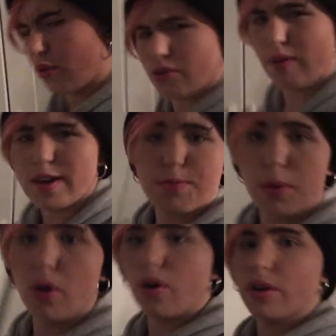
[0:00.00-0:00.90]
was a rich
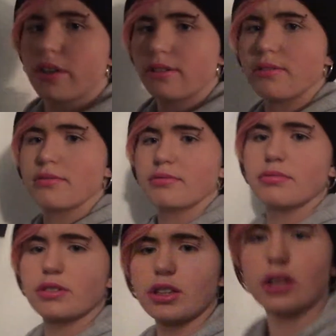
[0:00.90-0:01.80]
bloke,
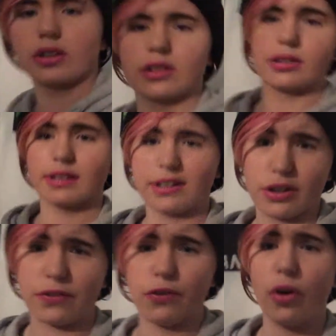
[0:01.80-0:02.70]
you know, he
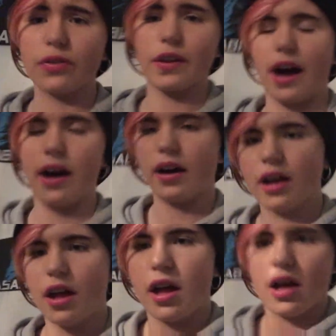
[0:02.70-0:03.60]
could afford that.
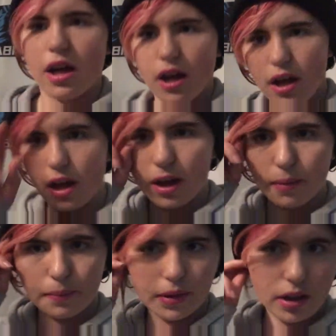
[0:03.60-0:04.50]

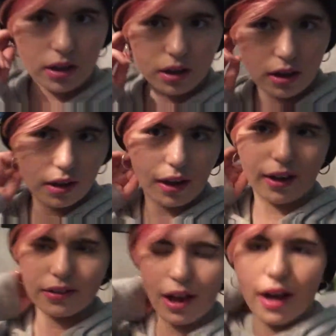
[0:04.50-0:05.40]
And,
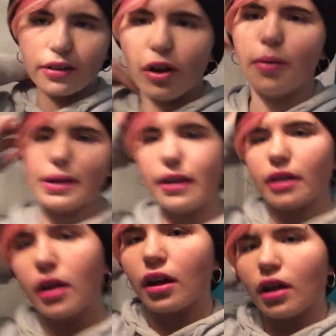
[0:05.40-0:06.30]
like, you know what I mean?